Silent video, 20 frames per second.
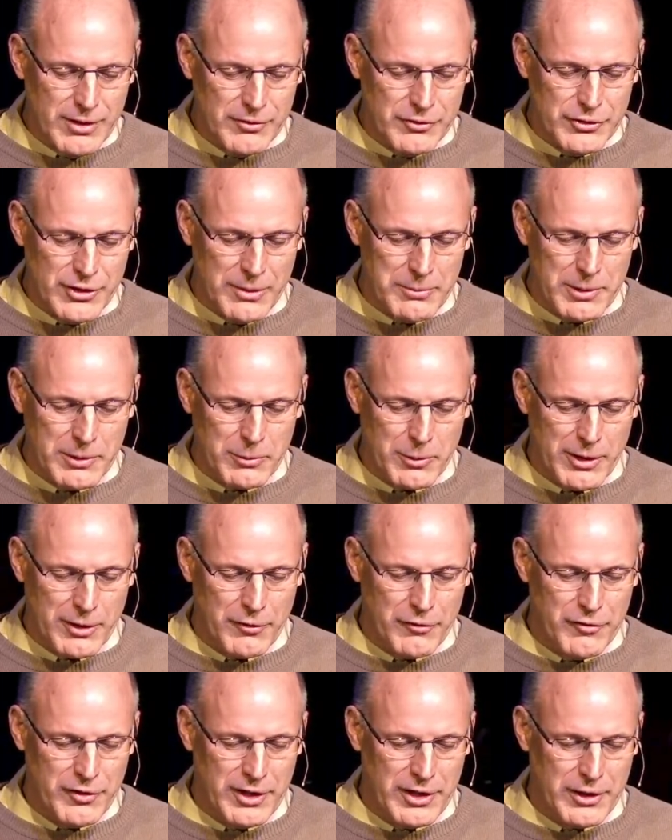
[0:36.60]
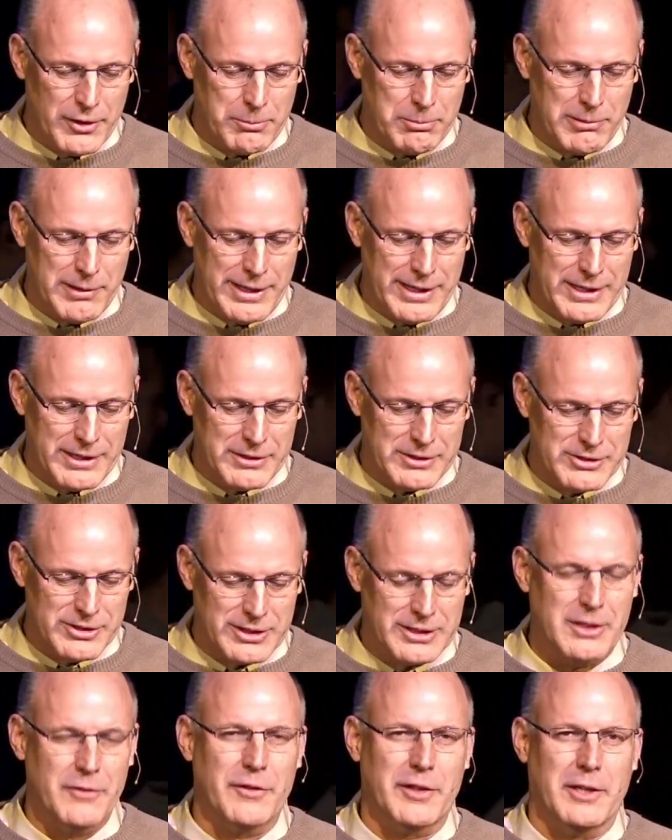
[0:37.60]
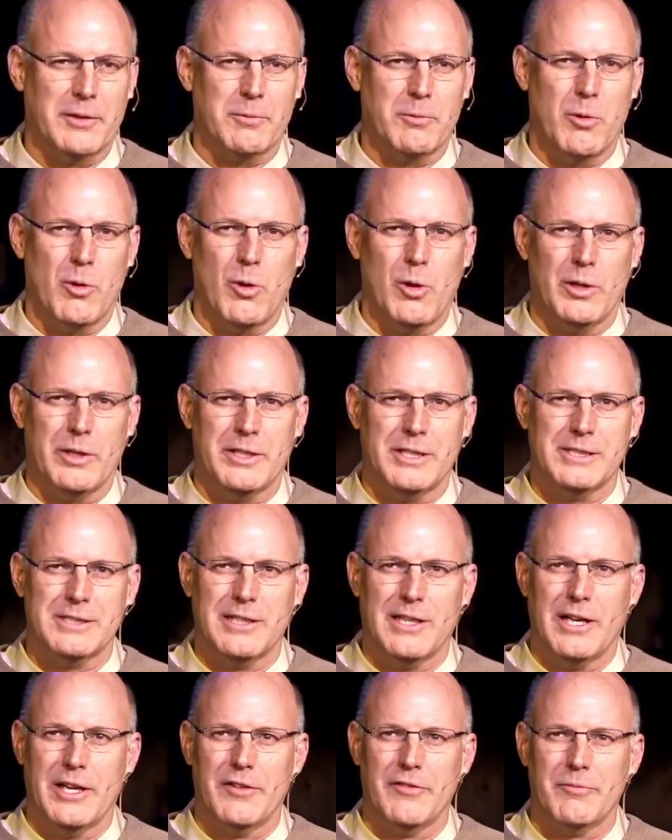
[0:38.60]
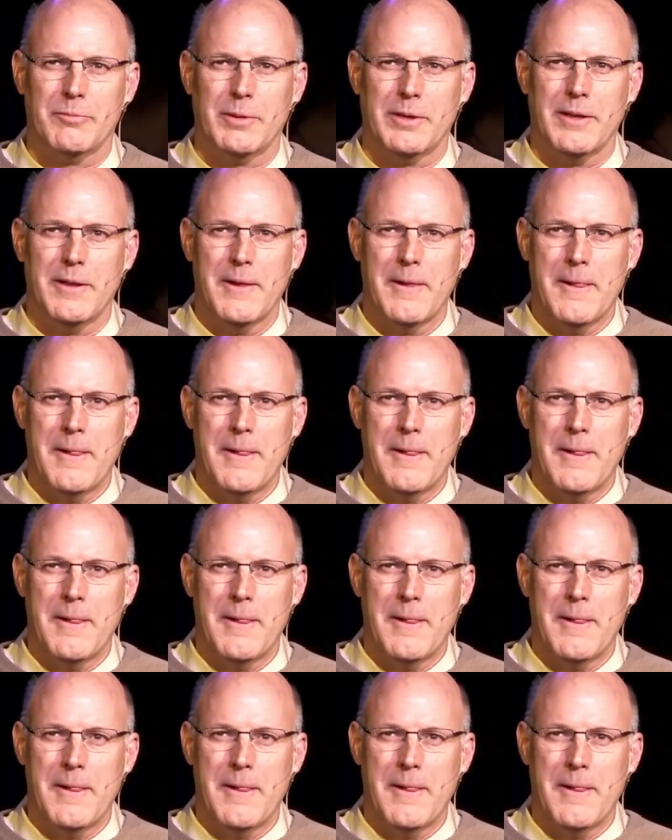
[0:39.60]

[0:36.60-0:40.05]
someone where fear played a significant role in his life. But